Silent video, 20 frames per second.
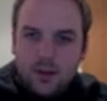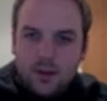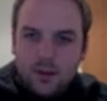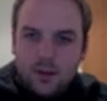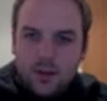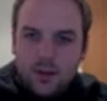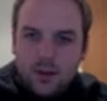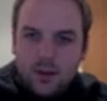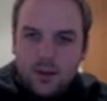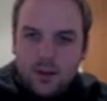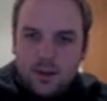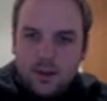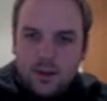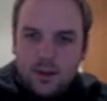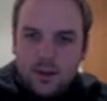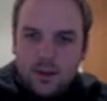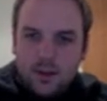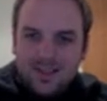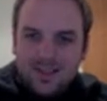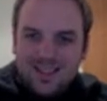
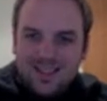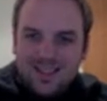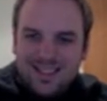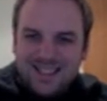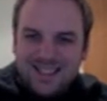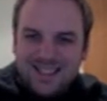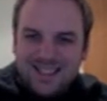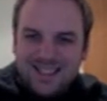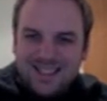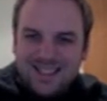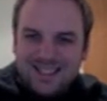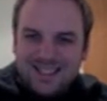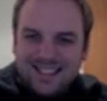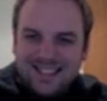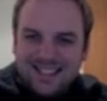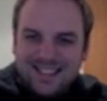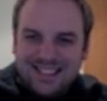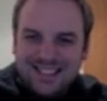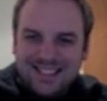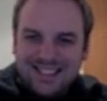ooh,
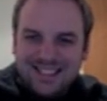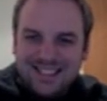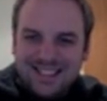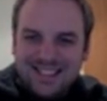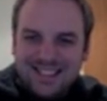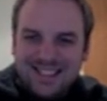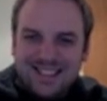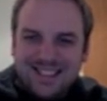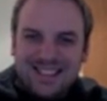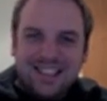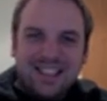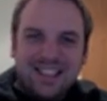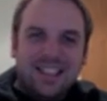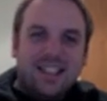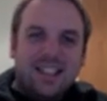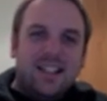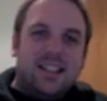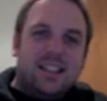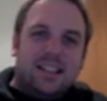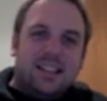
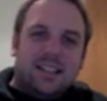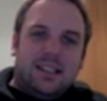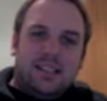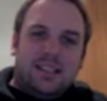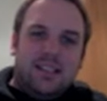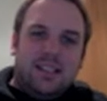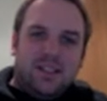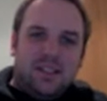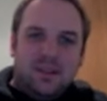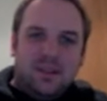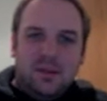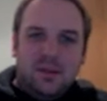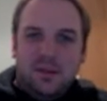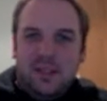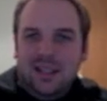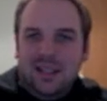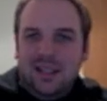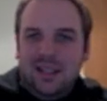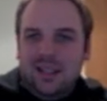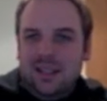ooh. Not too
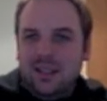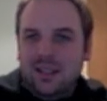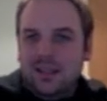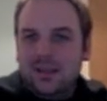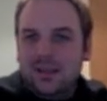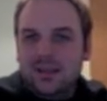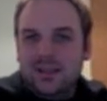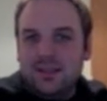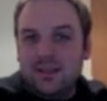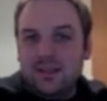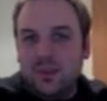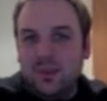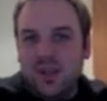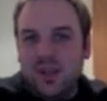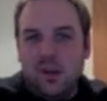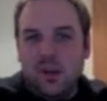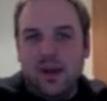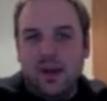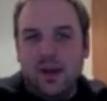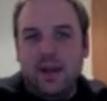bad,
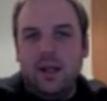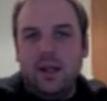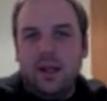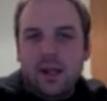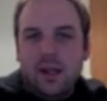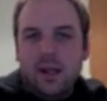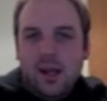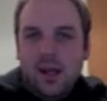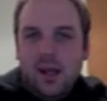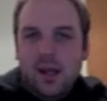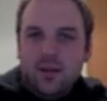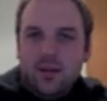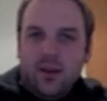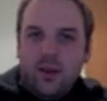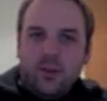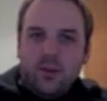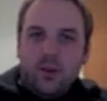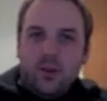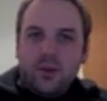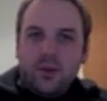pretty bad.
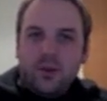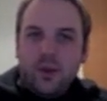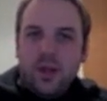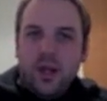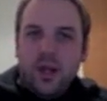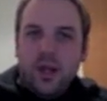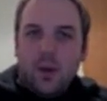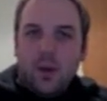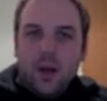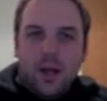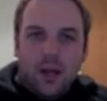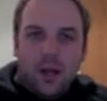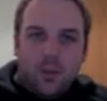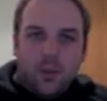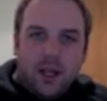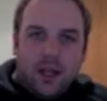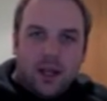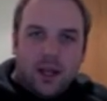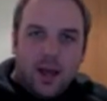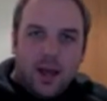So of course we can go in and
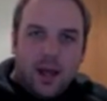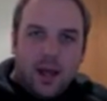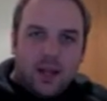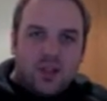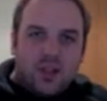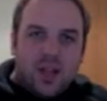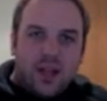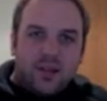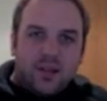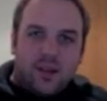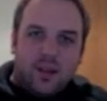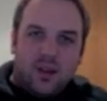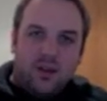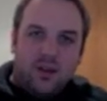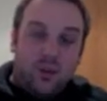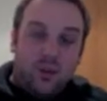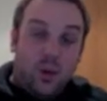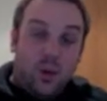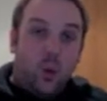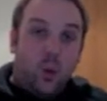we can adjust,
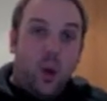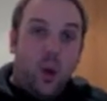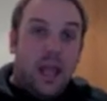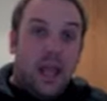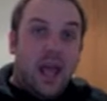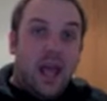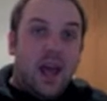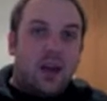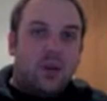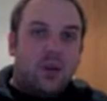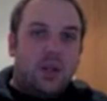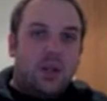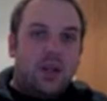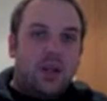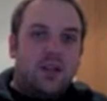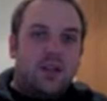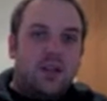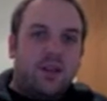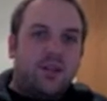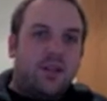if we're way out, we can
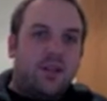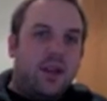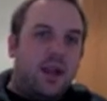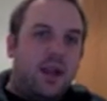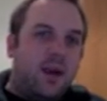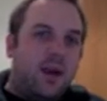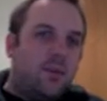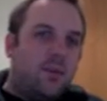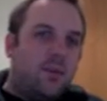adjust the